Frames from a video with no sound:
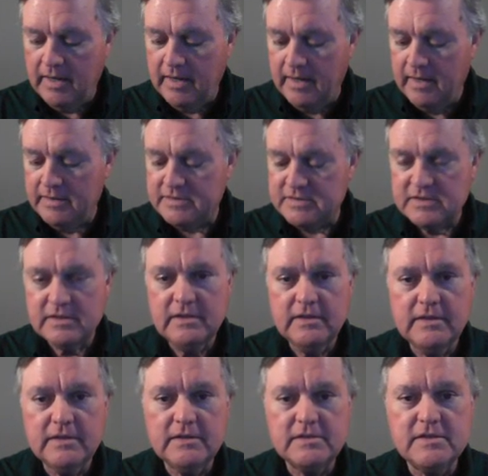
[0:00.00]
as
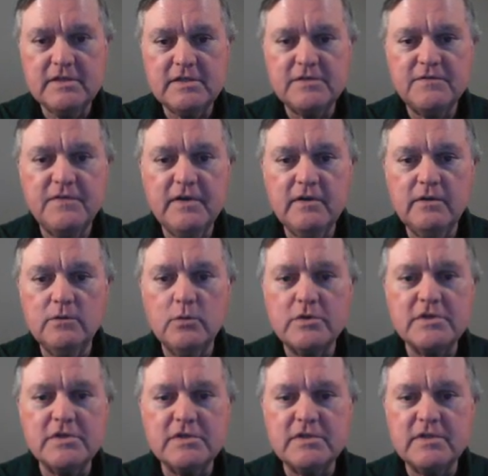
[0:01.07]
is this field,
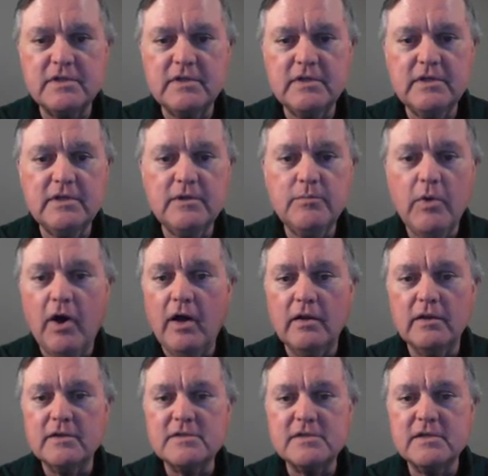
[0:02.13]
which is the
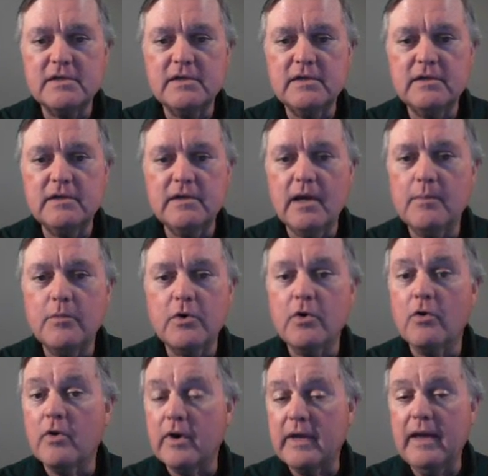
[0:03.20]
policy number
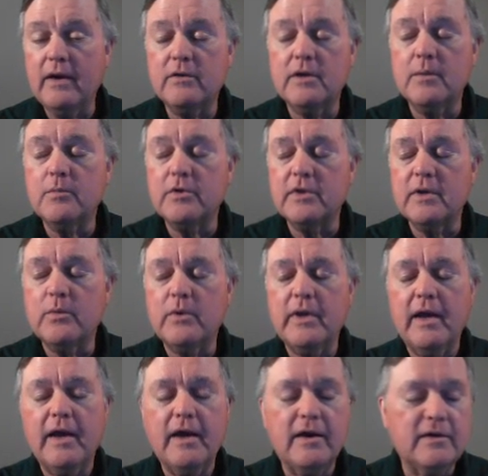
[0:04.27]
or account number that
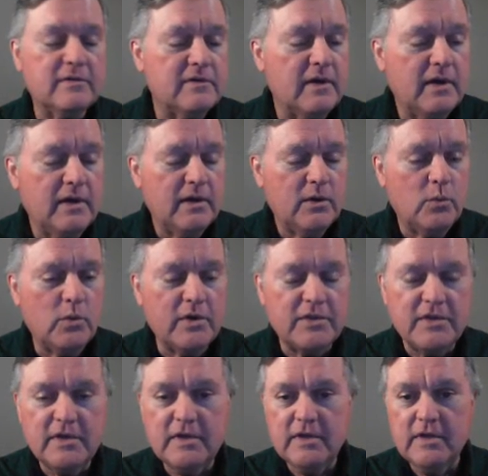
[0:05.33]
we have
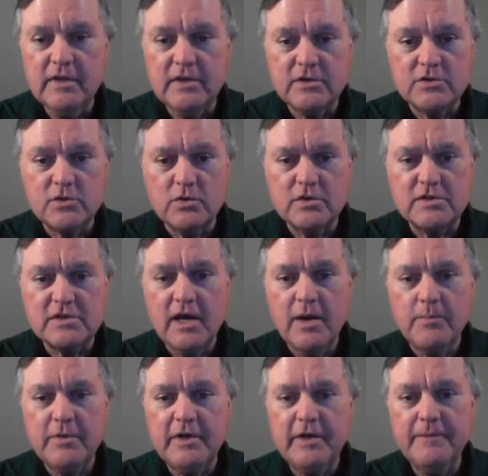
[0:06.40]
with the insurance
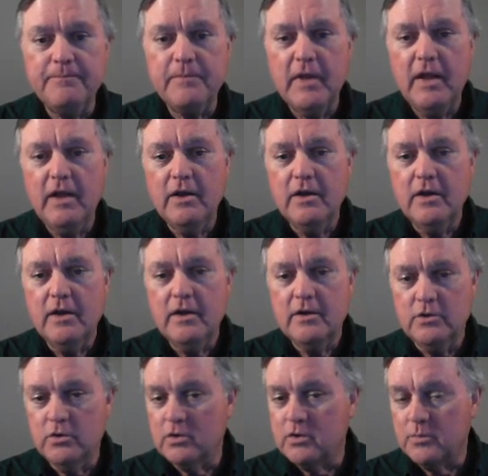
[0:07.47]
company.
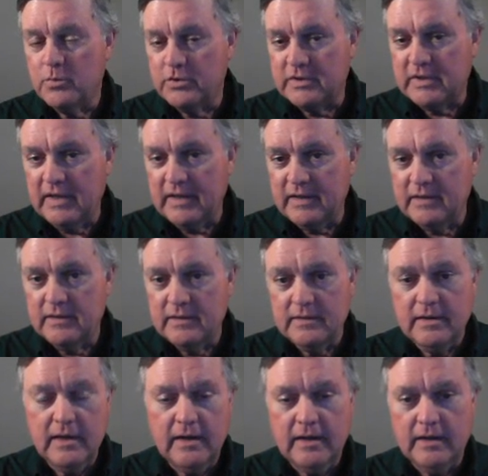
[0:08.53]
You can put that
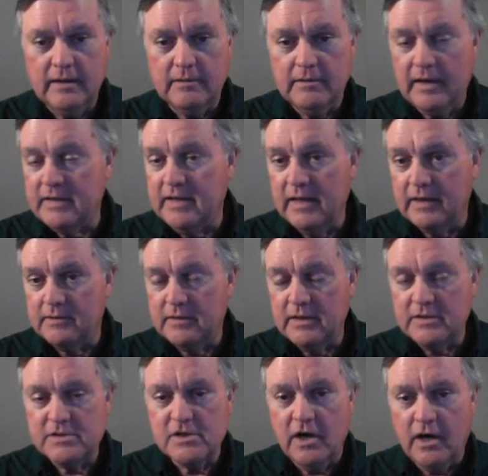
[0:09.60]
in. Again,
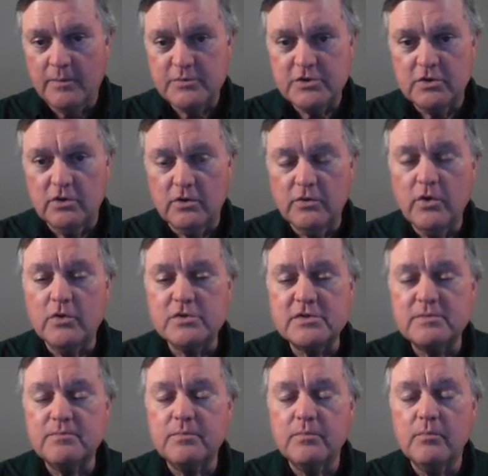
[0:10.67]
it's optional.
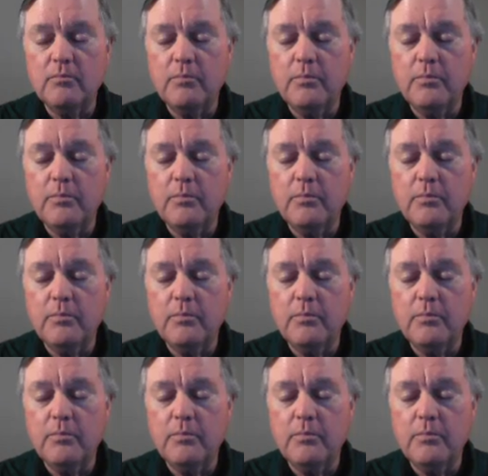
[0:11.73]
Those